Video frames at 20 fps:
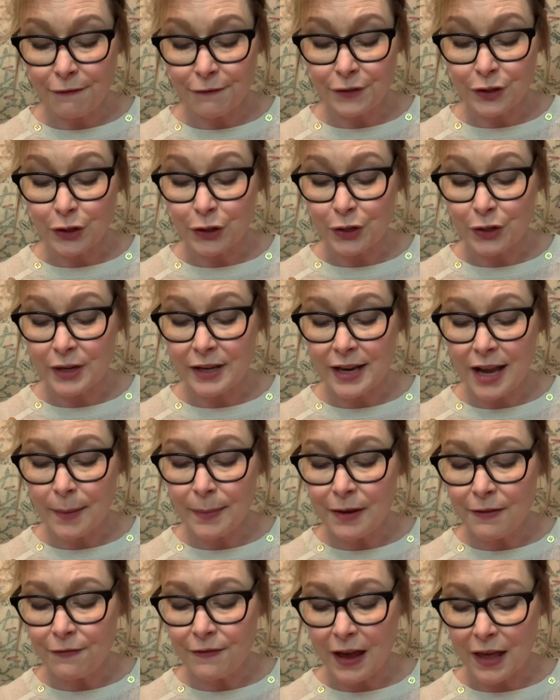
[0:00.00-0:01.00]
her
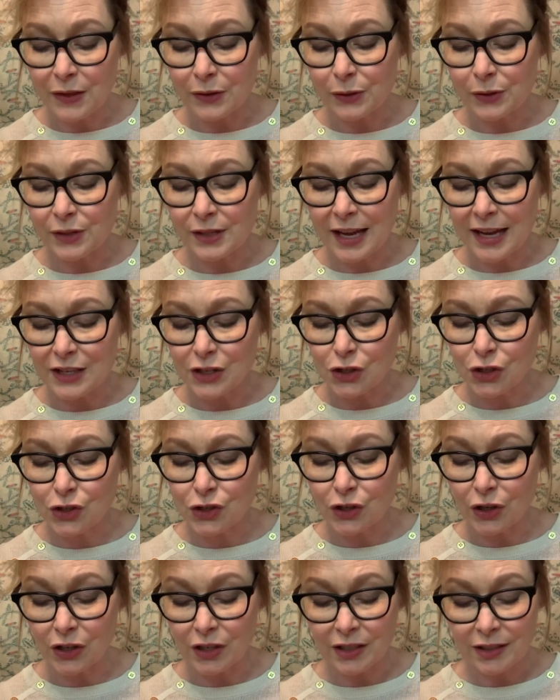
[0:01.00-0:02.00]
nubby feathers and
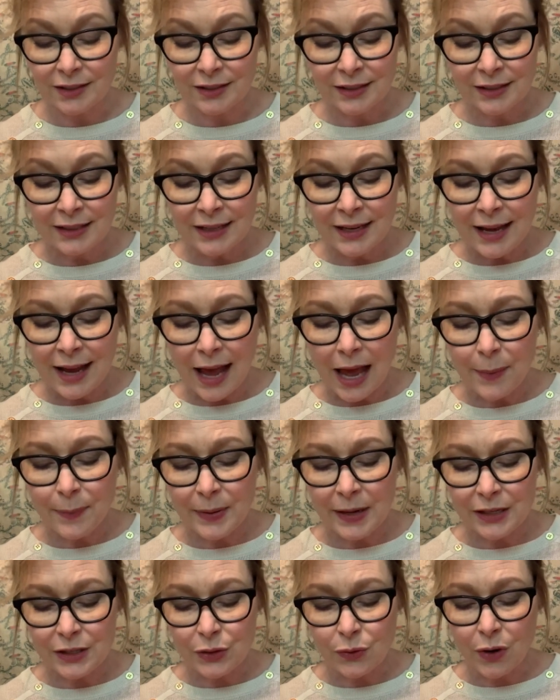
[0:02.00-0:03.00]
shook. I
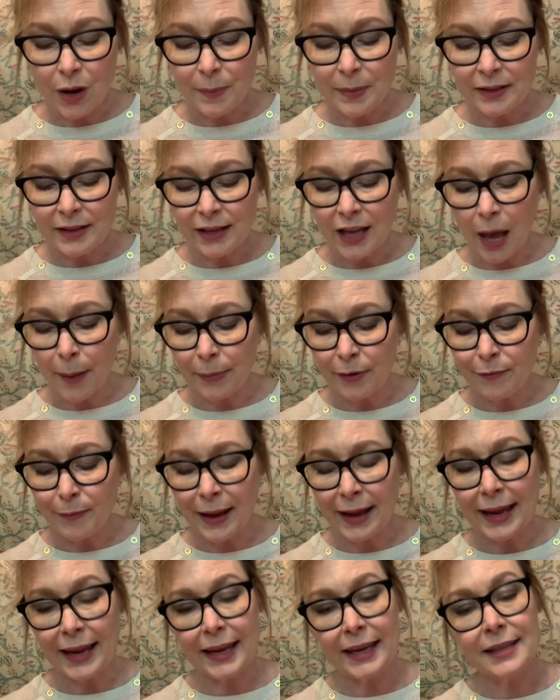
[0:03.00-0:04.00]
picked her up in the cup of my
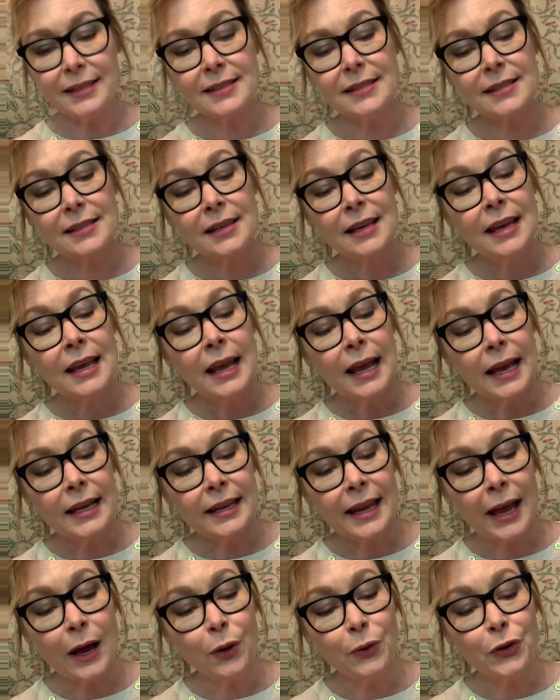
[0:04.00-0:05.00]
hands and
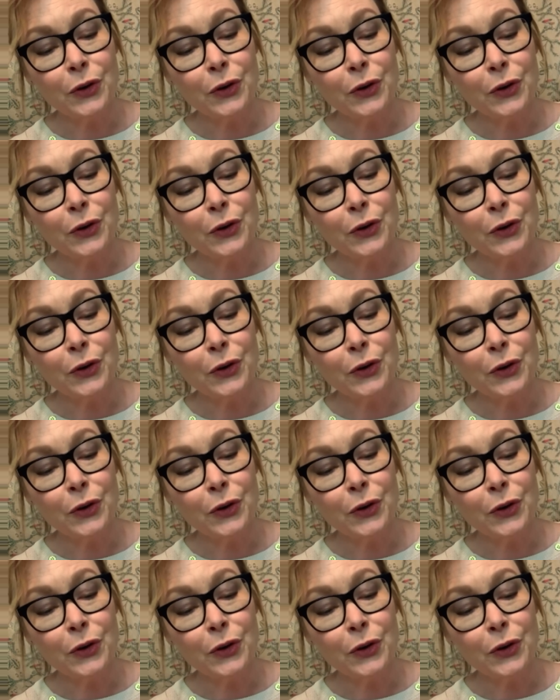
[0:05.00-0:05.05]
held